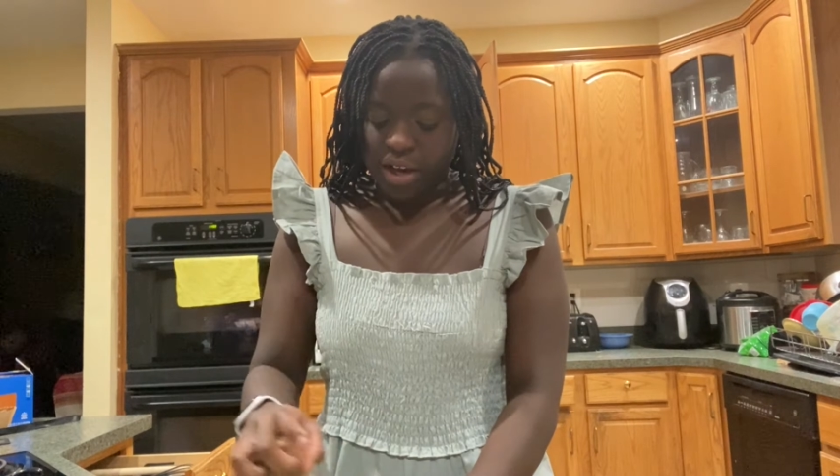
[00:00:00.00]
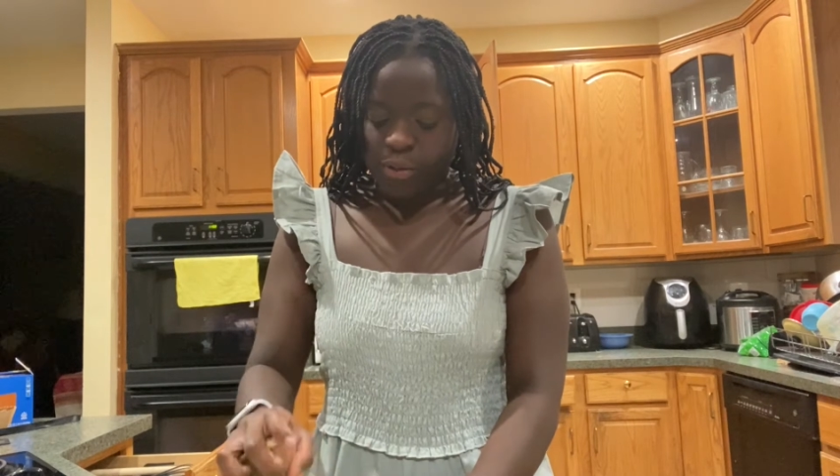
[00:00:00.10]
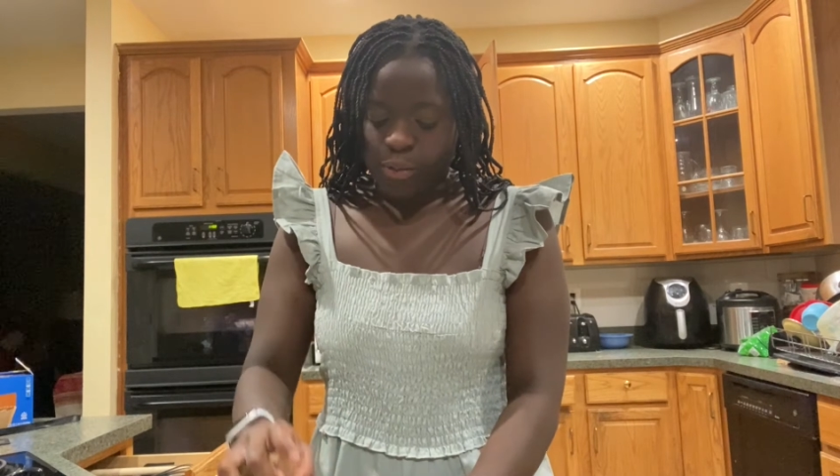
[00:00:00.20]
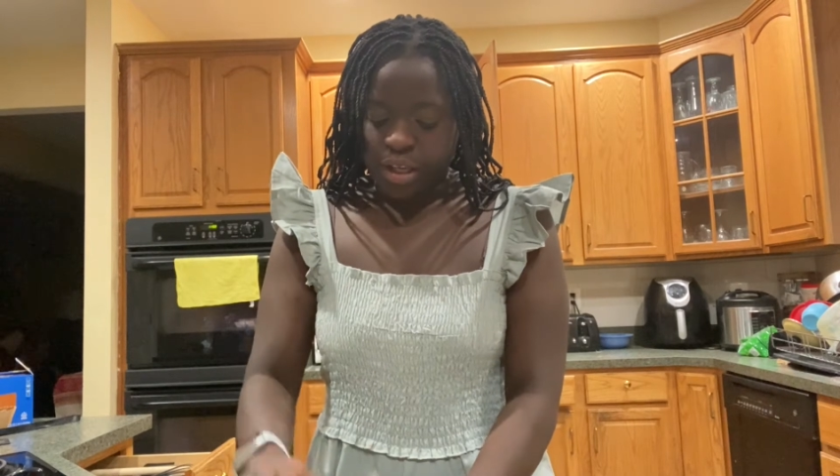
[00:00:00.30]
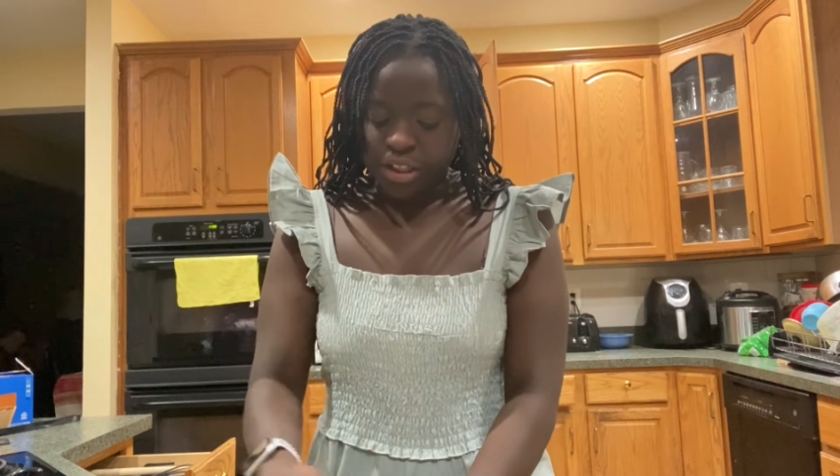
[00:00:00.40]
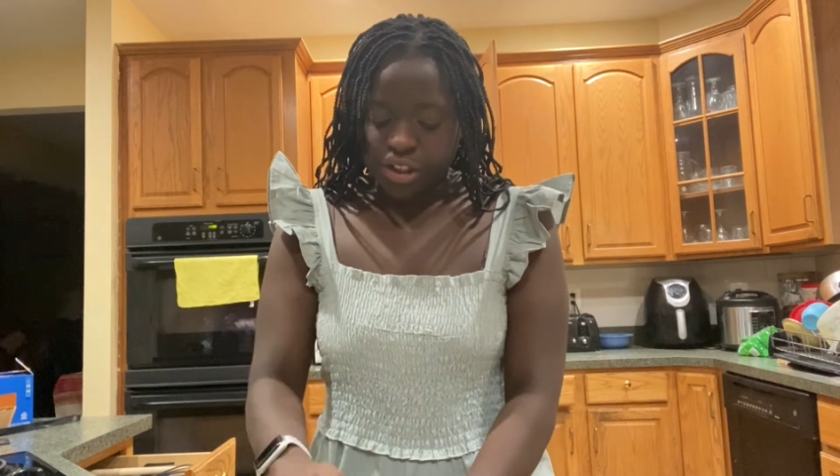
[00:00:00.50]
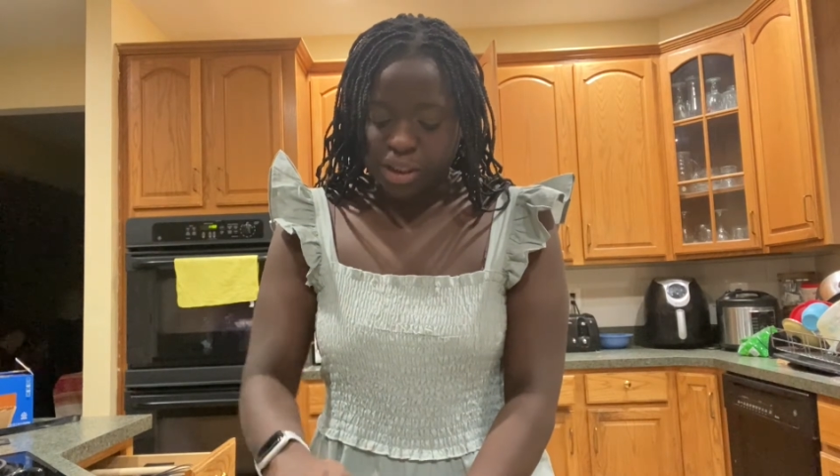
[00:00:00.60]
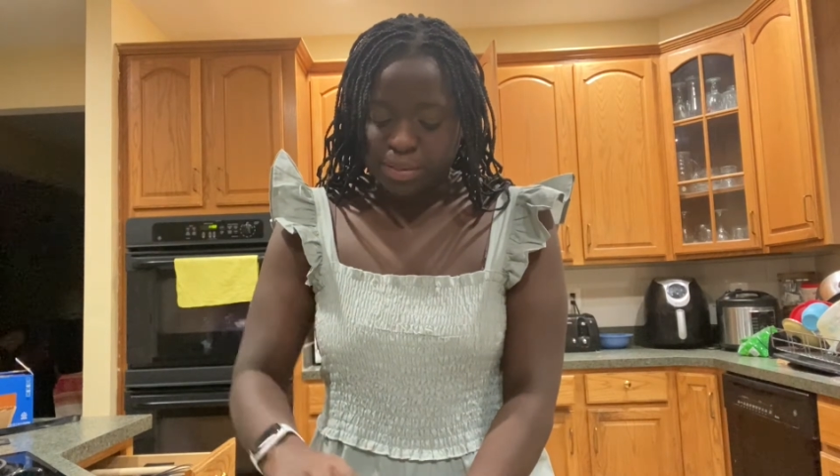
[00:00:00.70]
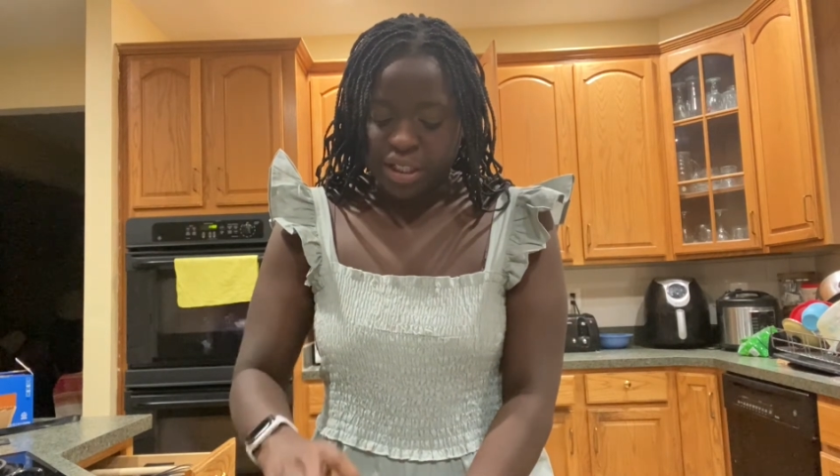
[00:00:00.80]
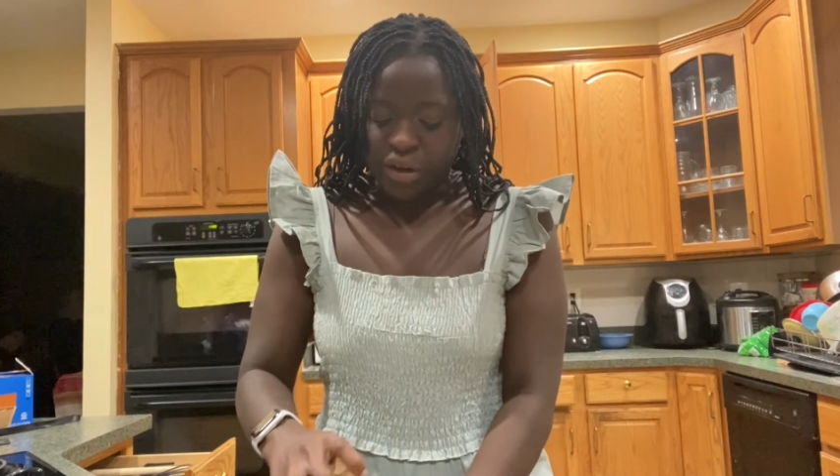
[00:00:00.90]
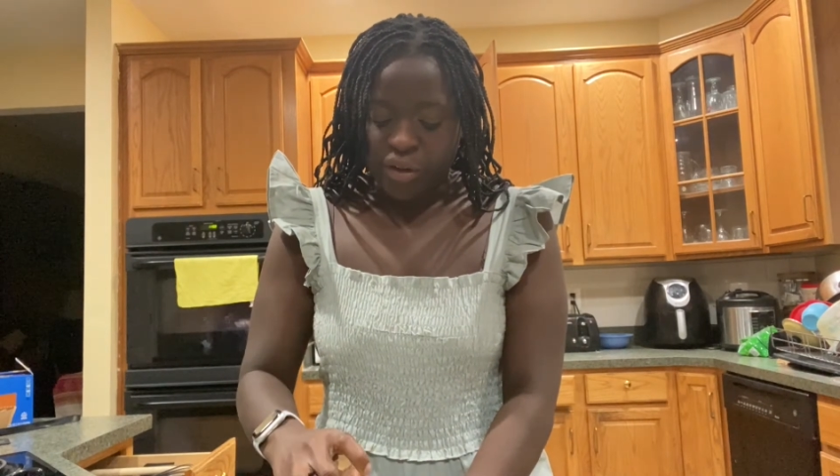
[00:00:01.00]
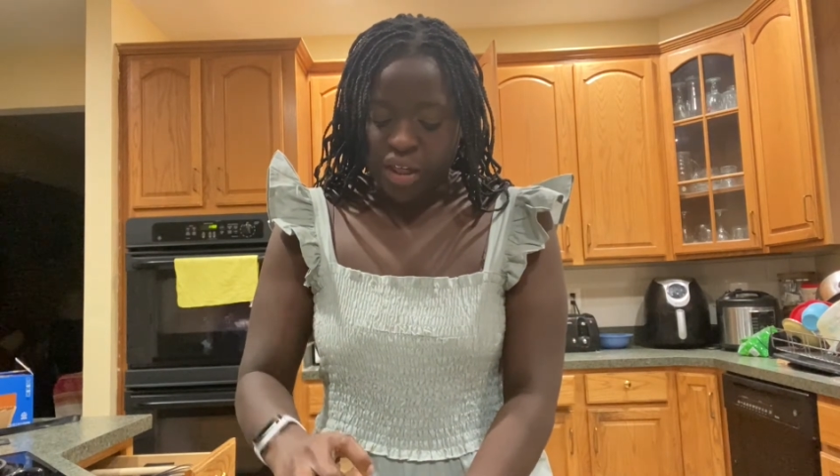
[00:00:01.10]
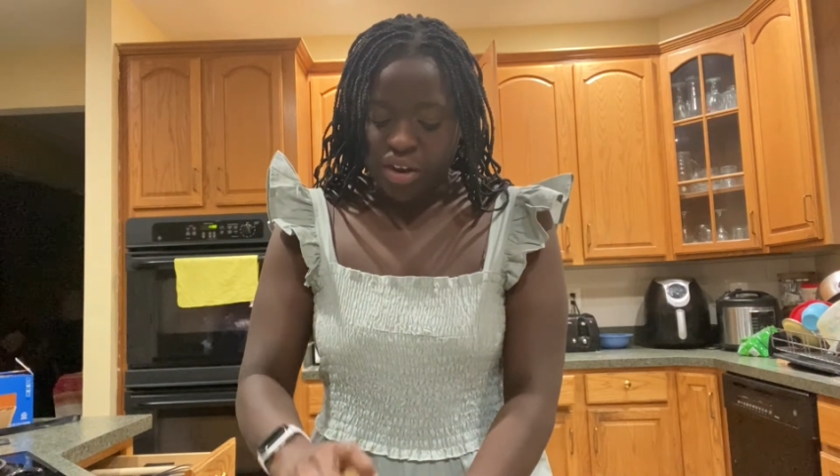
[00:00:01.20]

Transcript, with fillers: research material that